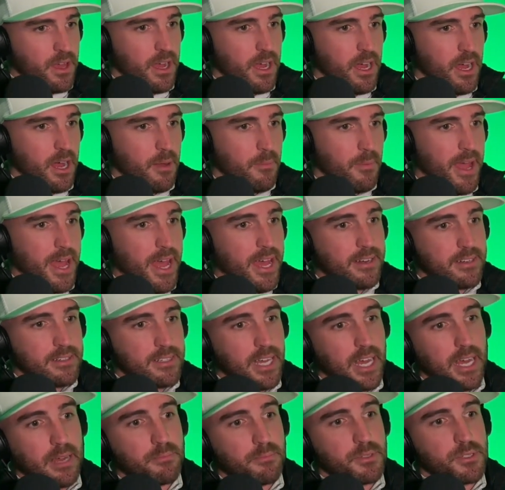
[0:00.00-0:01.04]
Add
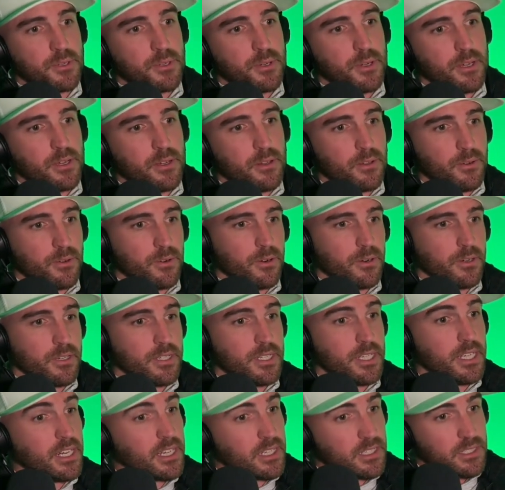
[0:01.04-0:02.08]
topsoil or
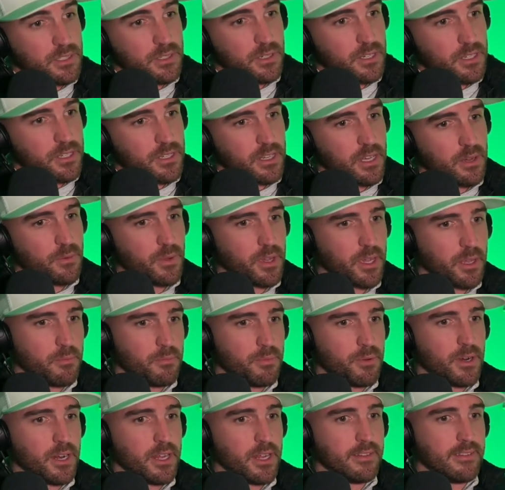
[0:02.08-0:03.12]
seeding soil that we can
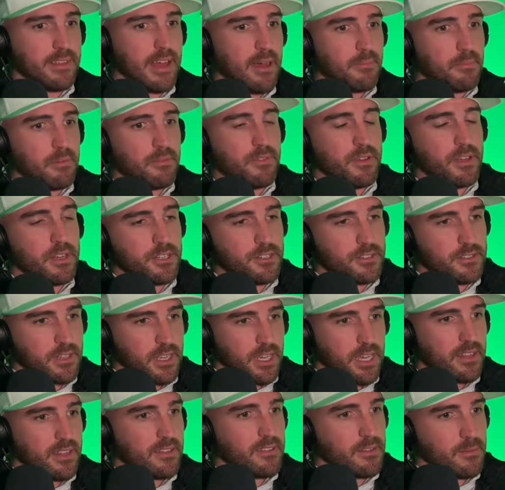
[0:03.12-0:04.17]
put on top of it just to
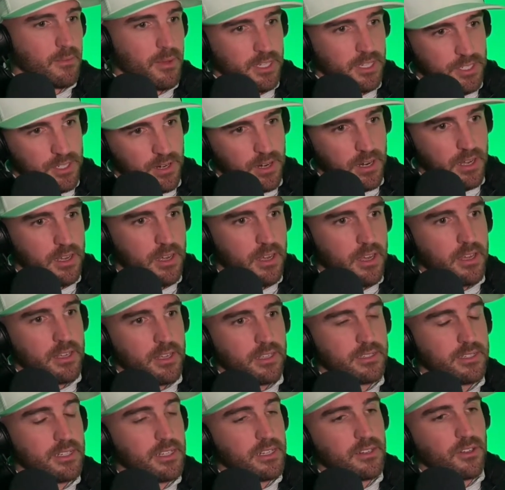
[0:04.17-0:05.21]
get some extra
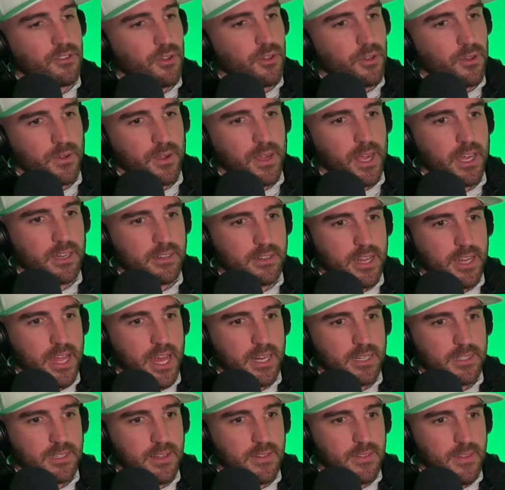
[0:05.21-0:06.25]
seed to soil
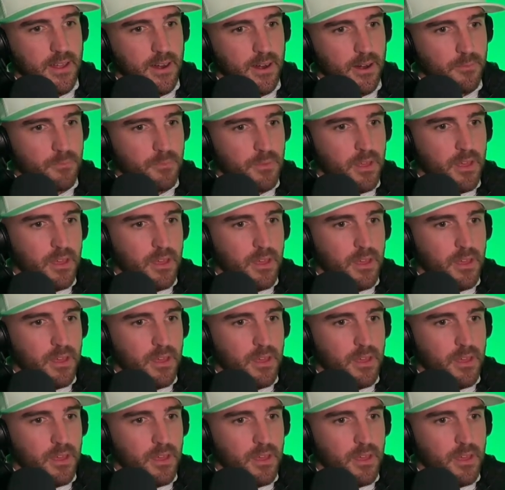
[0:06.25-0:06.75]
contact in there.